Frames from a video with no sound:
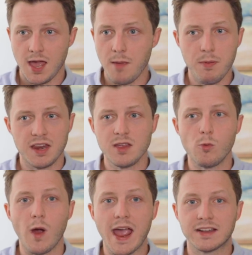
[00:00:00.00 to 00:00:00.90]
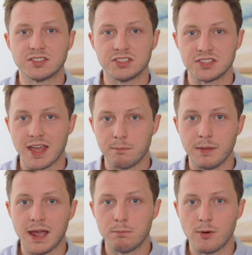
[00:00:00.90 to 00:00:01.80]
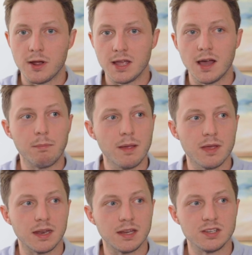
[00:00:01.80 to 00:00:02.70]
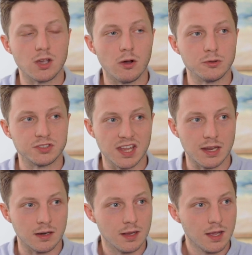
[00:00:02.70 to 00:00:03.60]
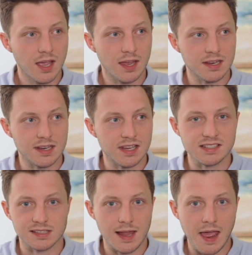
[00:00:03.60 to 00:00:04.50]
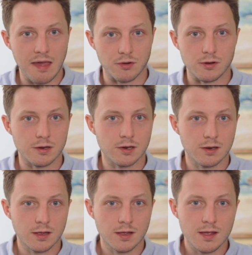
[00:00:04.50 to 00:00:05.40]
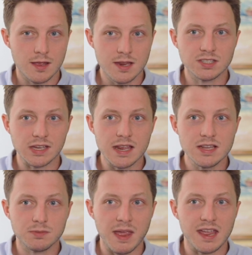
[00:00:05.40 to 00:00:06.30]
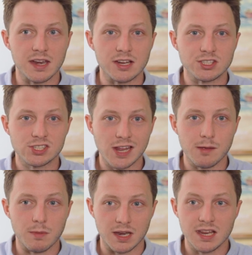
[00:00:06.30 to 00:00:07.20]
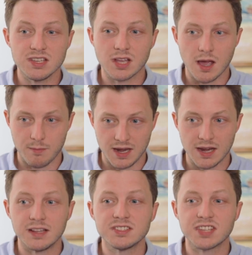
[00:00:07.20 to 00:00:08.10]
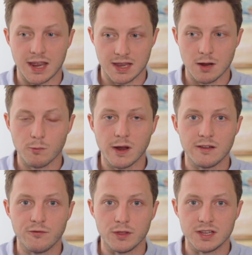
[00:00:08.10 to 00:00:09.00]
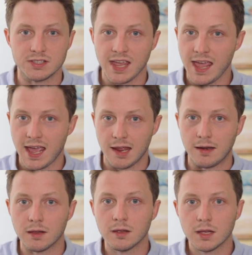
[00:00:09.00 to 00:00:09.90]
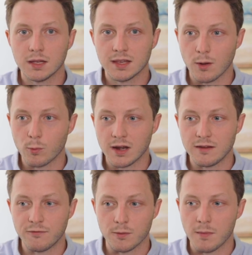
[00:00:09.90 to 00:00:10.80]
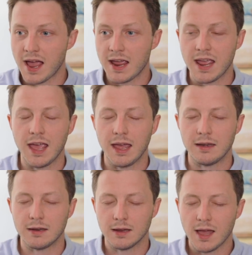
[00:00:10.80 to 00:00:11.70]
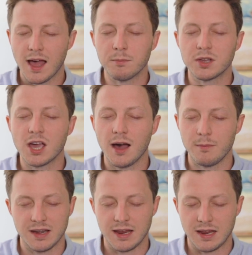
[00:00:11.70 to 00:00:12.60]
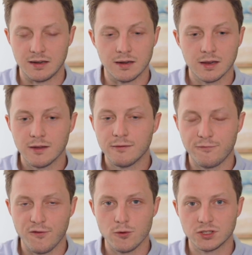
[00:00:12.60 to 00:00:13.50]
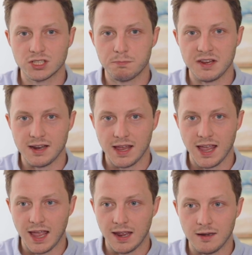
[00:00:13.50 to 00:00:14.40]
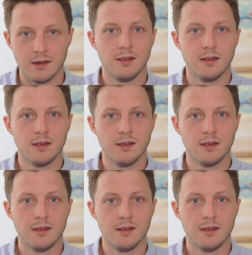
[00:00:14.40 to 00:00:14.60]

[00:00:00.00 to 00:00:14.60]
I bet he waxes that bad boy up. I bet he goes in and he's lathered. He's making a statement. He's coming in and saying, get ready for this head. Get ready for my head. I'm coming in. Full speed ahead.